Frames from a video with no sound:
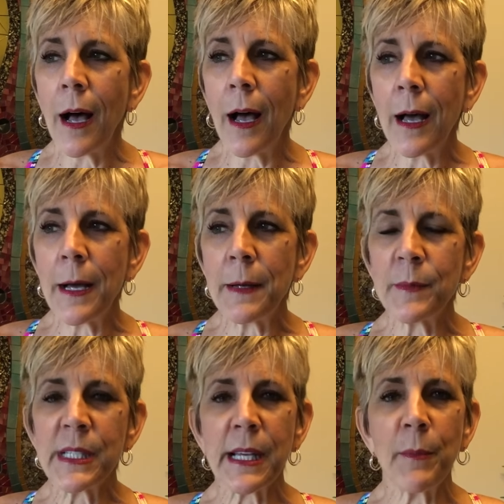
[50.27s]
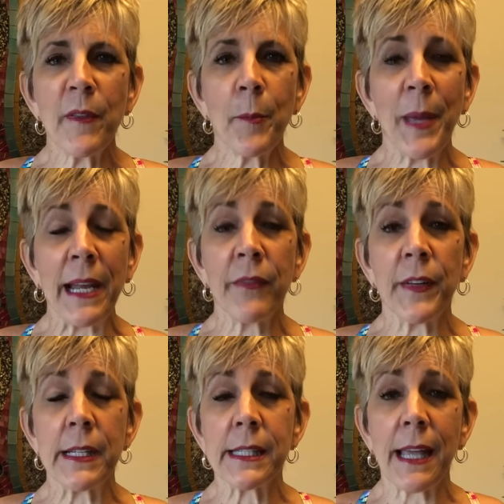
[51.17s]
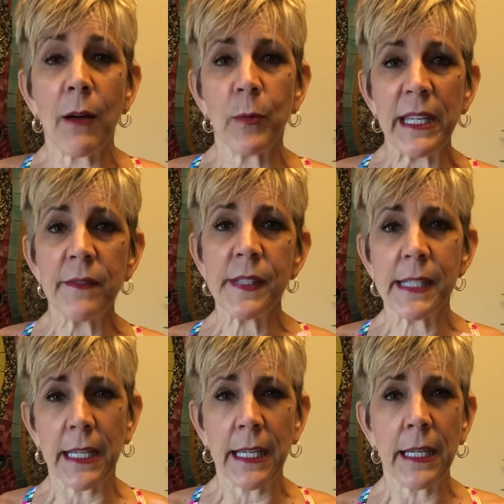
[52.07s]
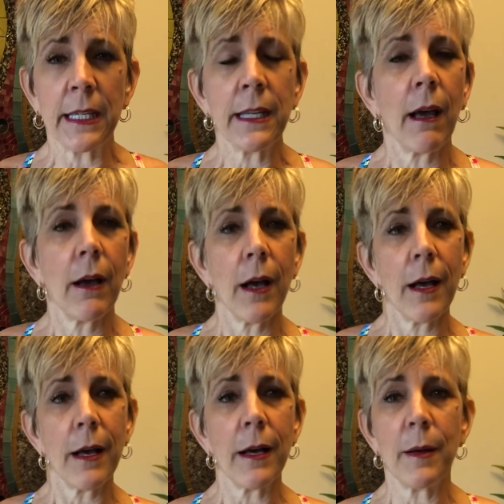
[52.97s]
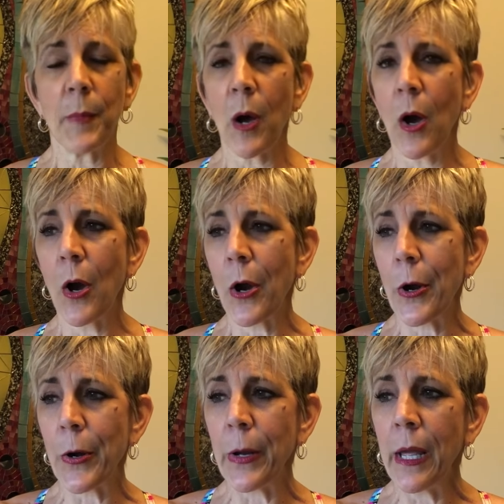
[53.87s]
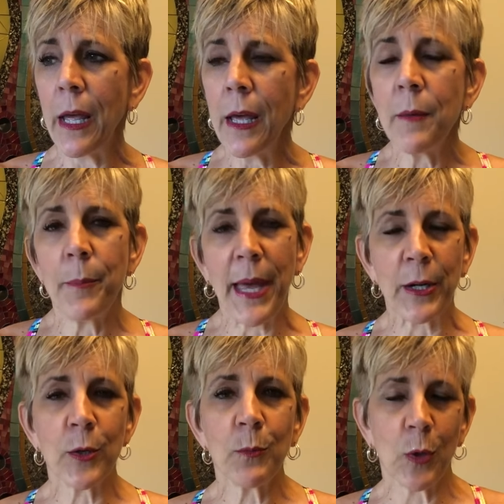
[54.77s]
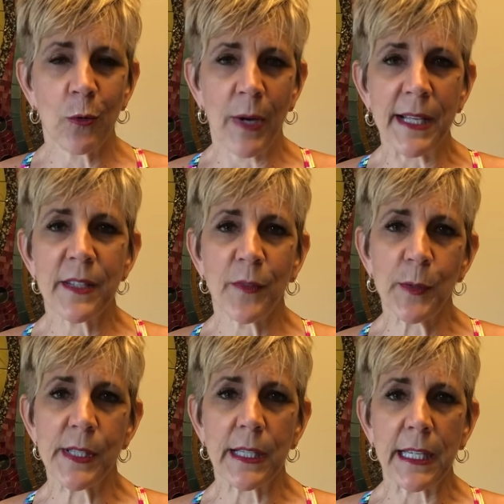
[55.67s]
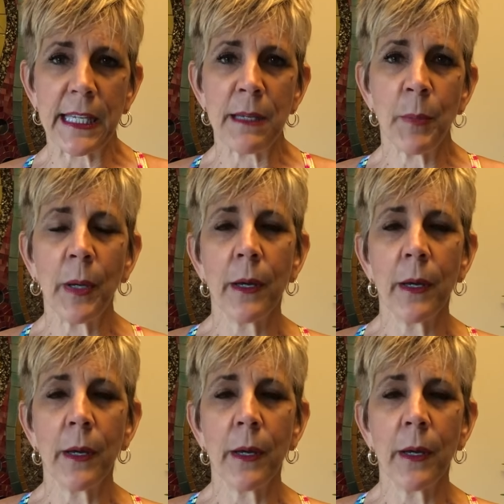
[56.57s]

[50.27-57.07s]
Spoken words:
Some of the benefits that we've seen are better, more restful sleep,